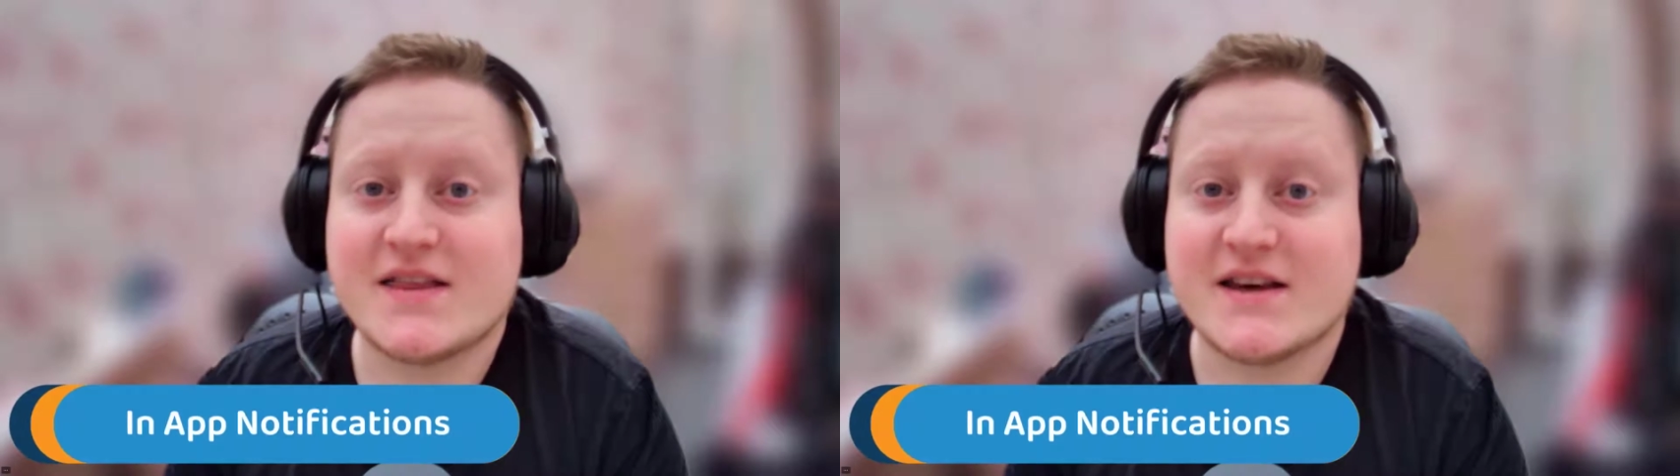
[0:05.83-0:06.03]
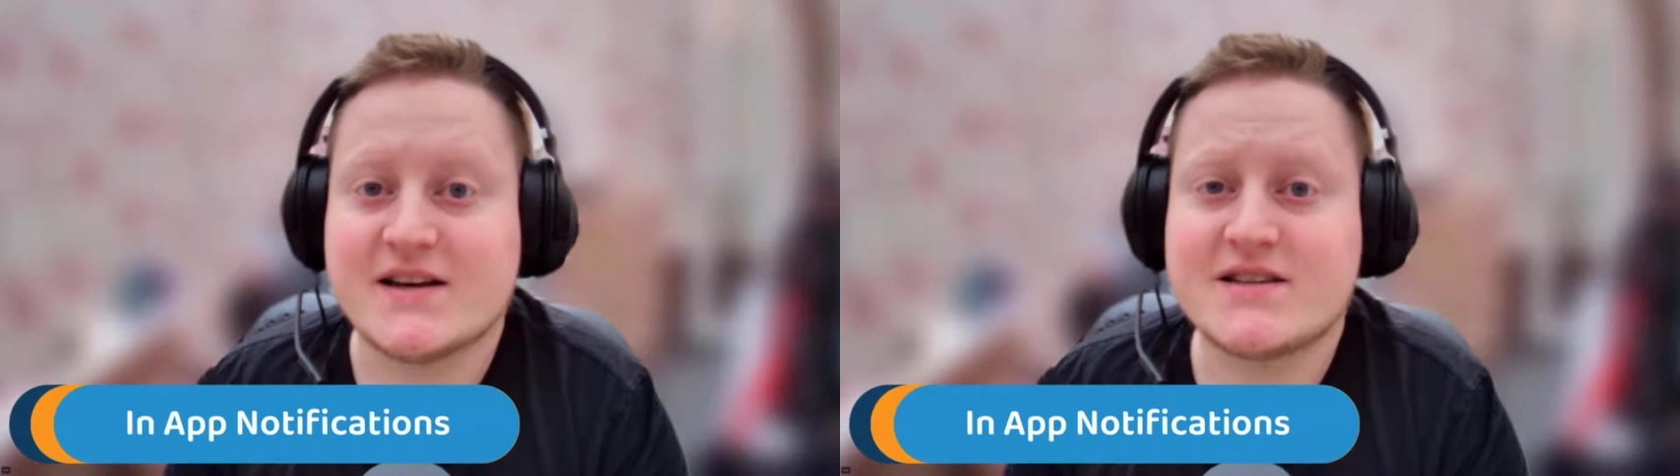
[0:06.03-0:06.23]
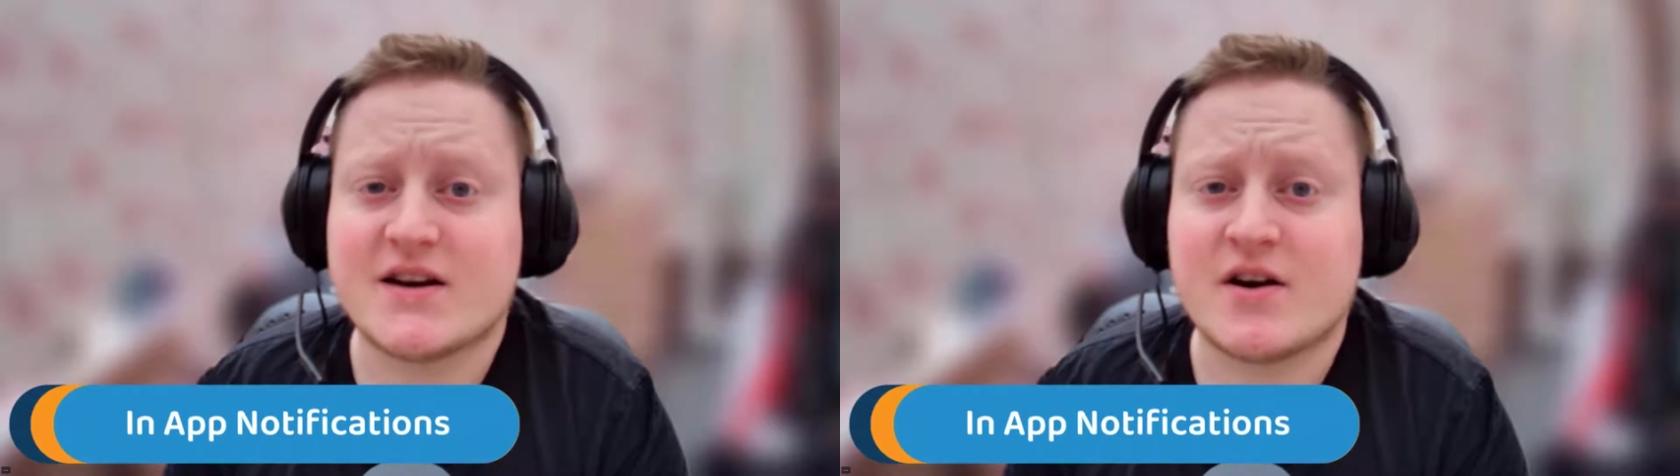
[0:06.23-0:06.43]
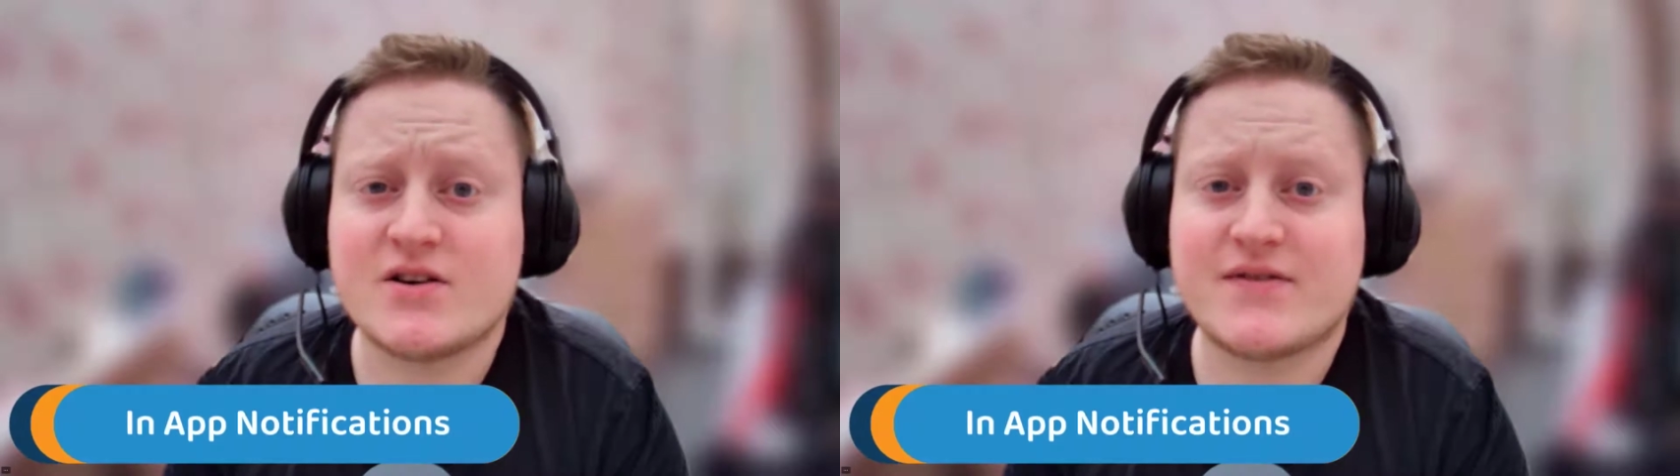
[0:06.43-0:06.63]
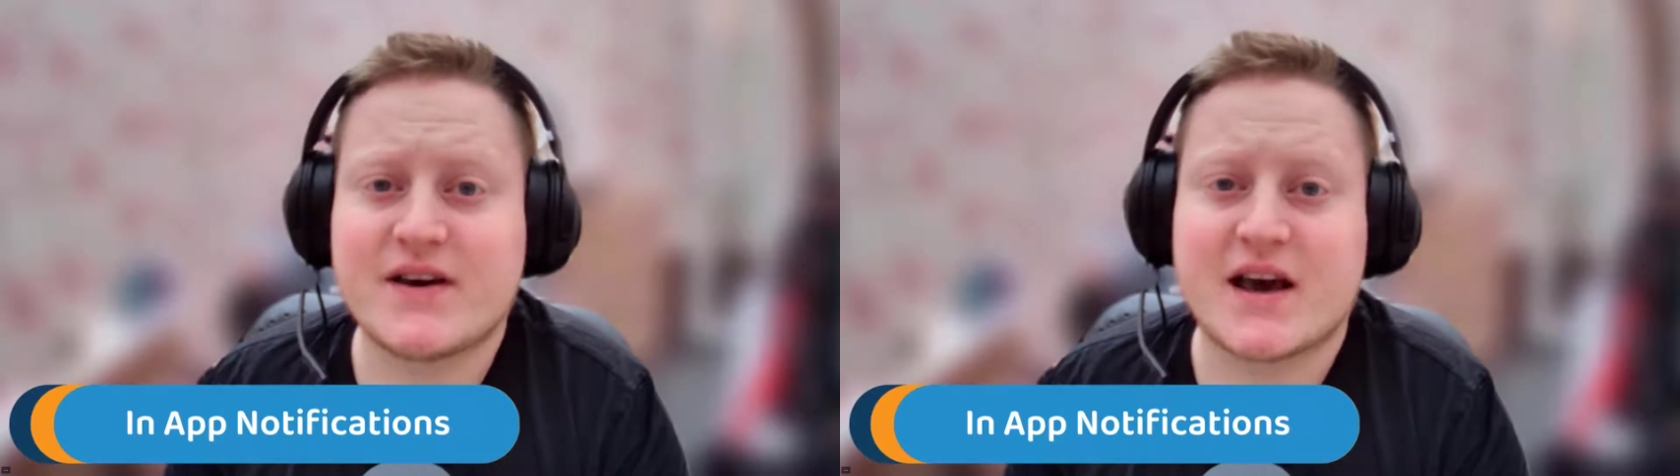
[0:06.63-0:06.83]
These send
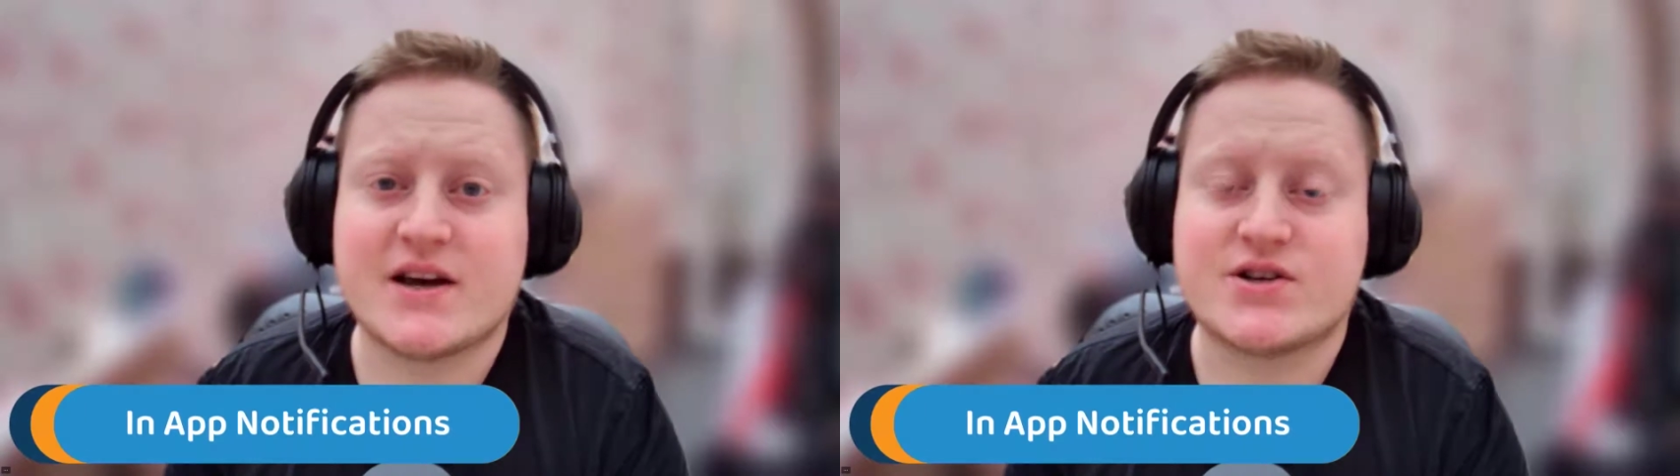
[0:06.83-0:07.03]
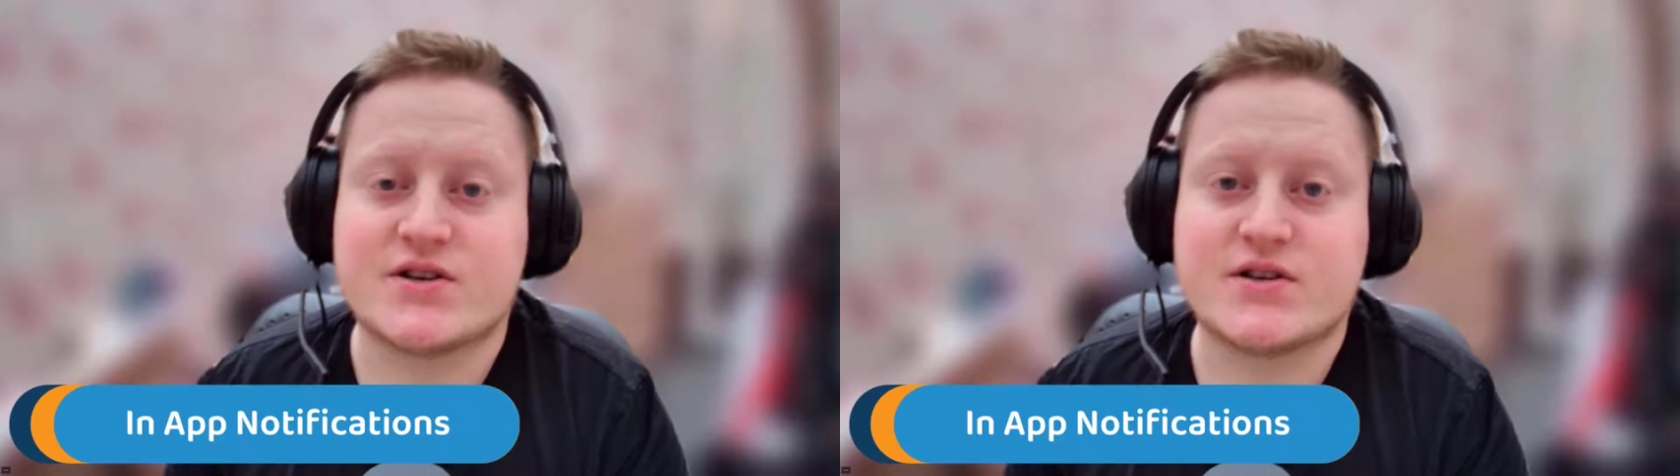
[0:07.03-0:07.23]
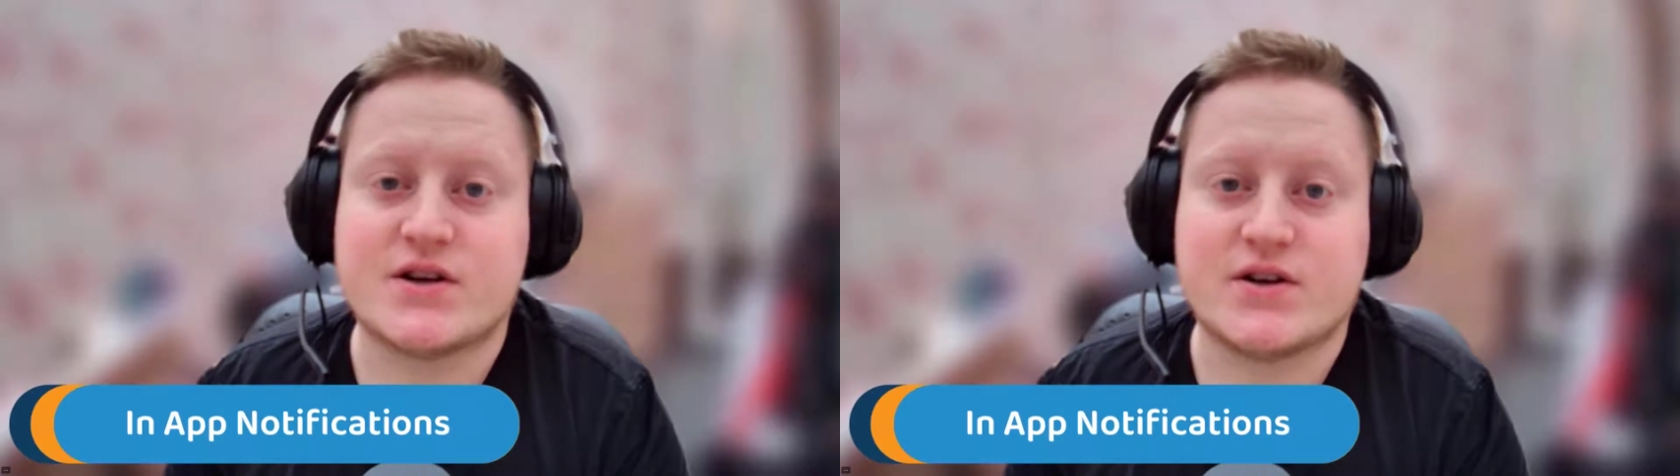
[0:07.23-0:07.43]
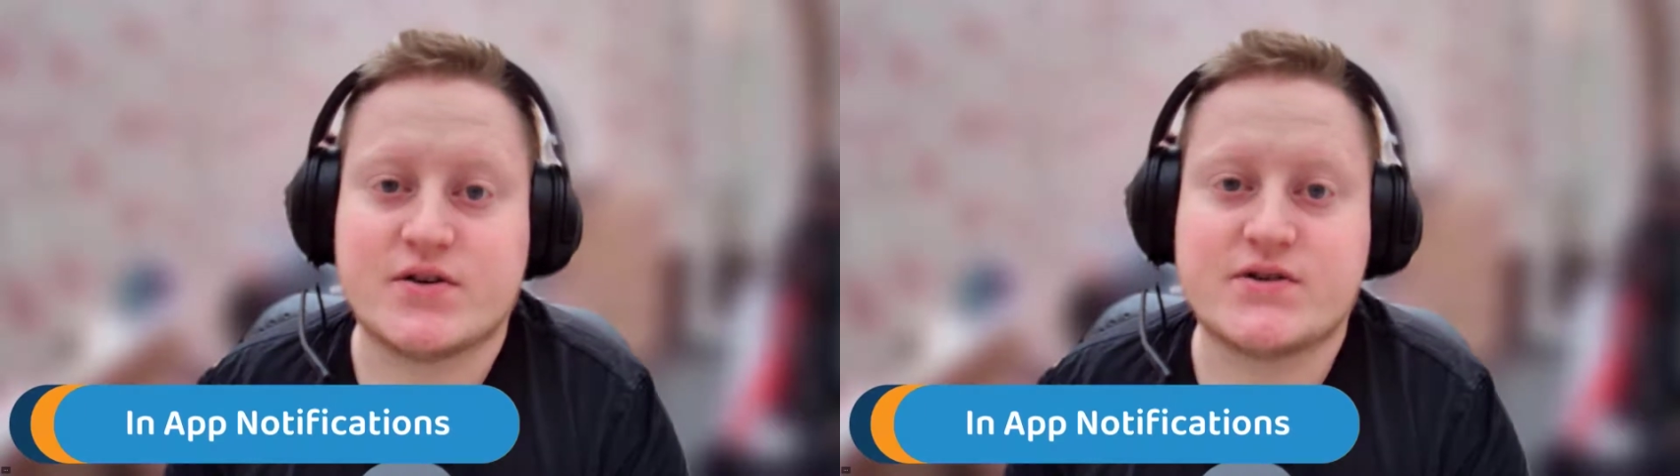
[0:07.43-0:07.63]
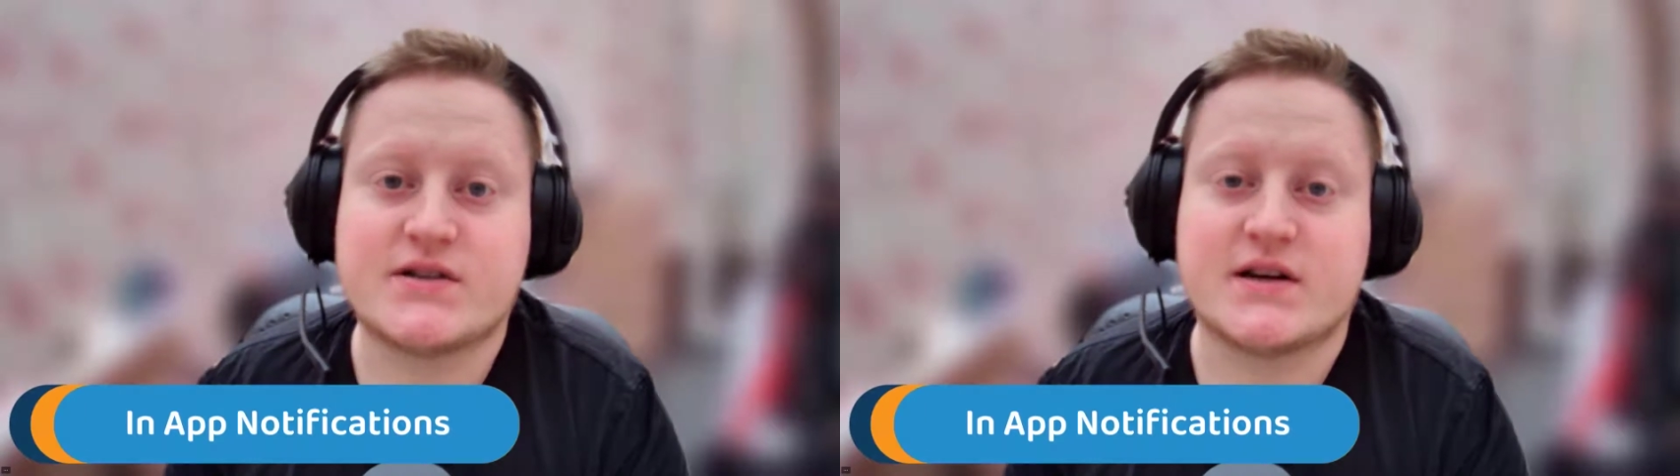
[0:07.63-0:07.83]
notifications to
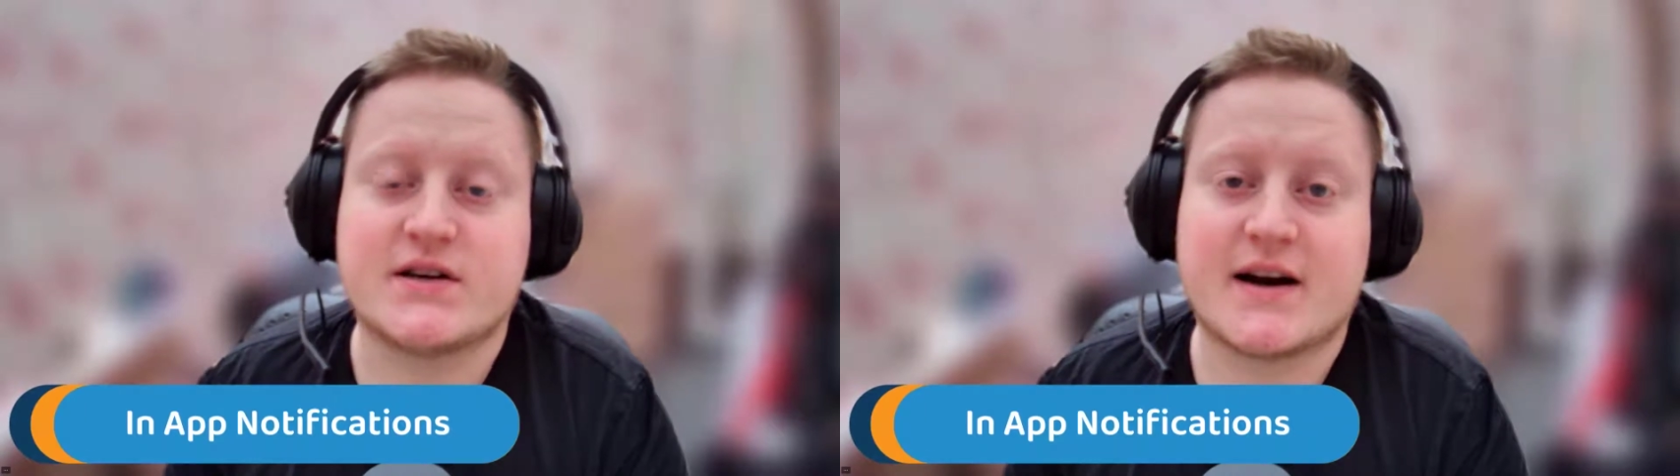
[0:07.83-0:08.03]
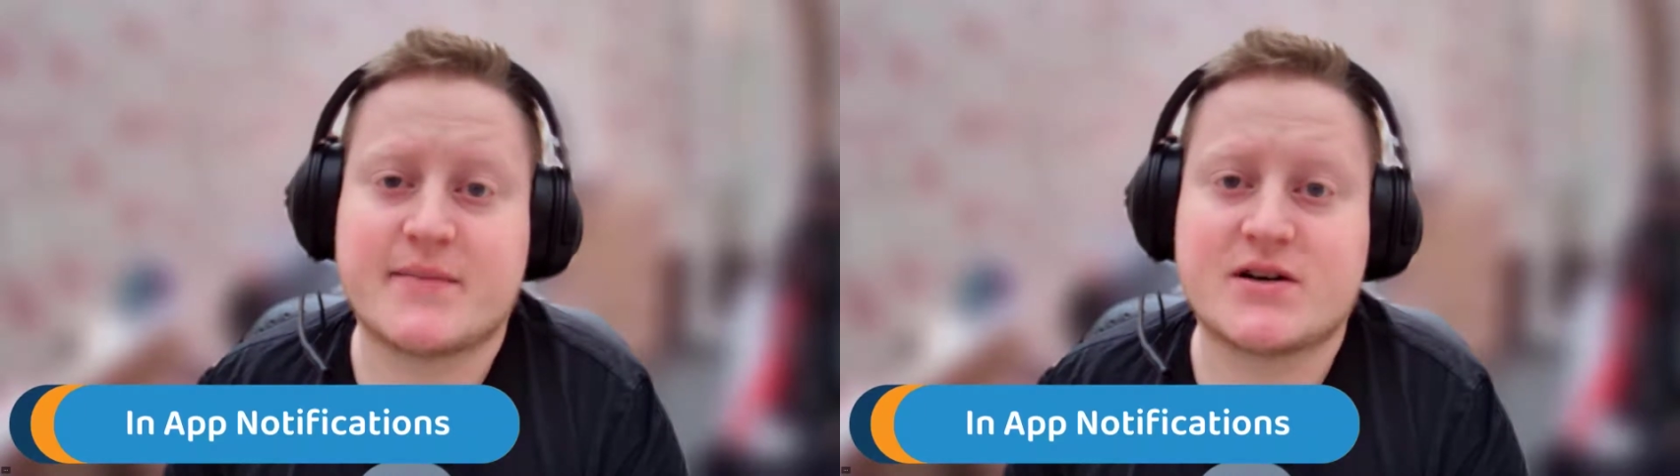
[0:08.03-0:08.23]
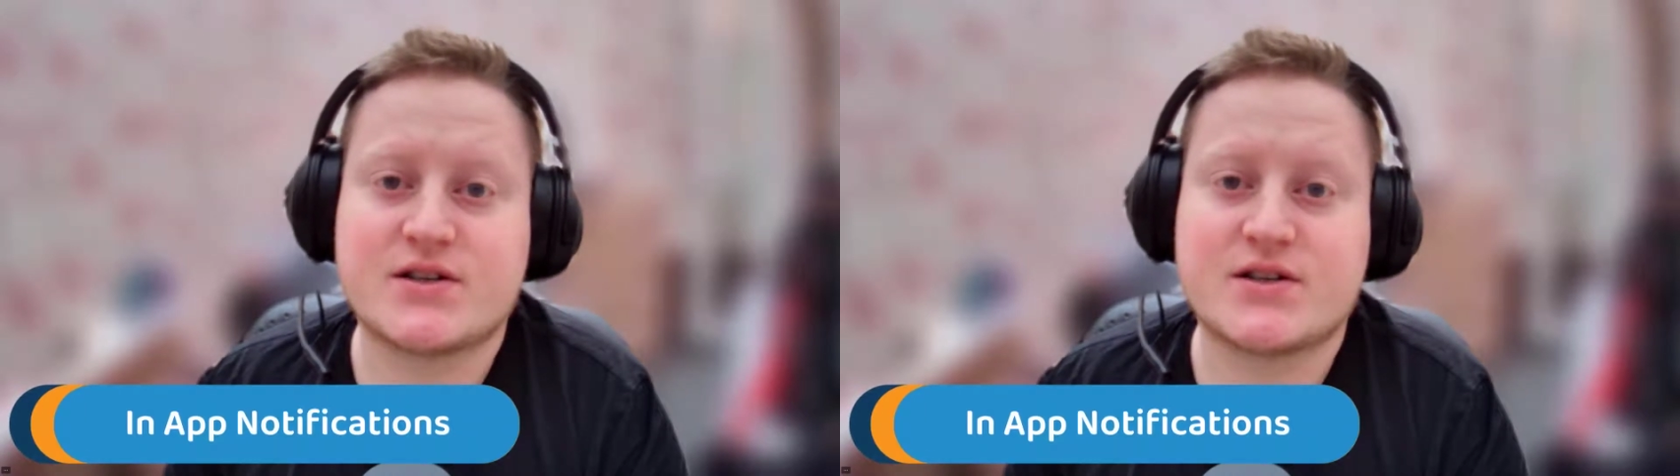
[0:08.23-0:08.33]
users in Dynamics